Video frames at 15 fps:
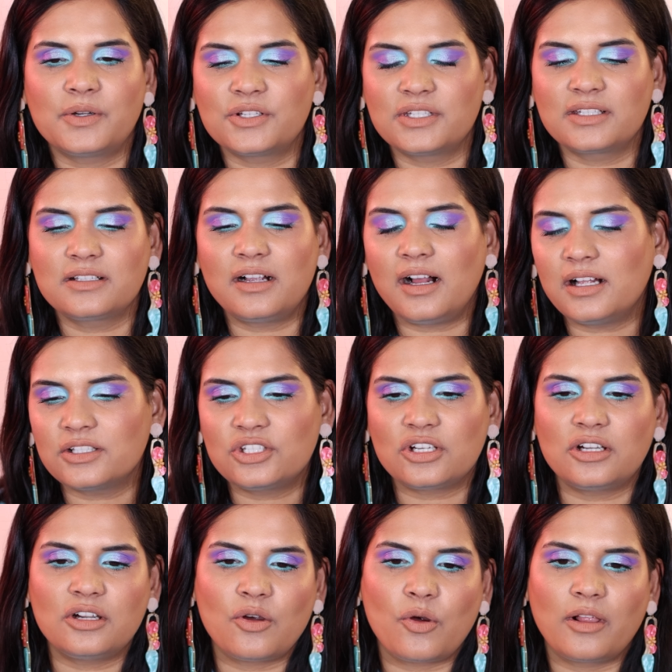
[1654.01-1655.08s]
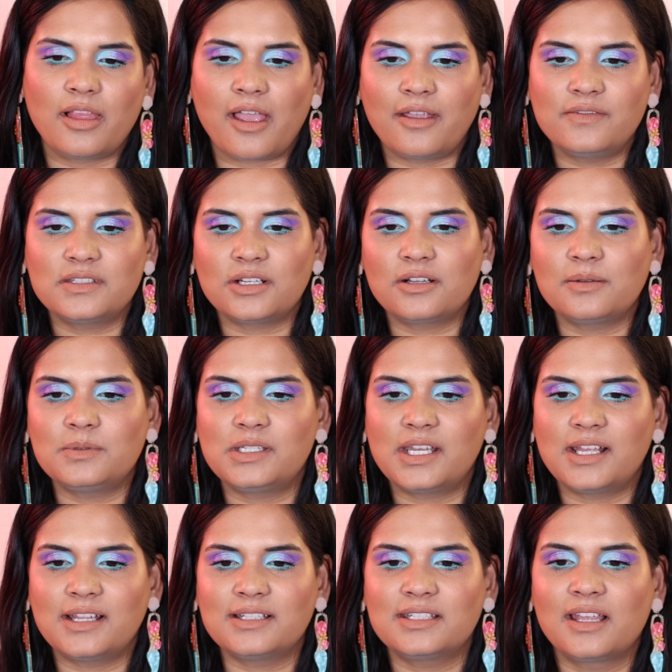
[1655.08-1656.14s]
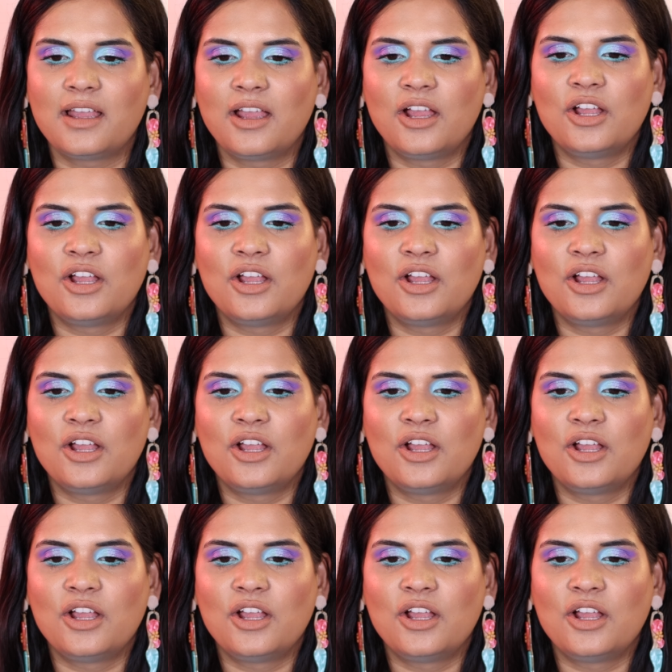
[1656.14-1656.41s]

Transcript: person's culture or life circumstance.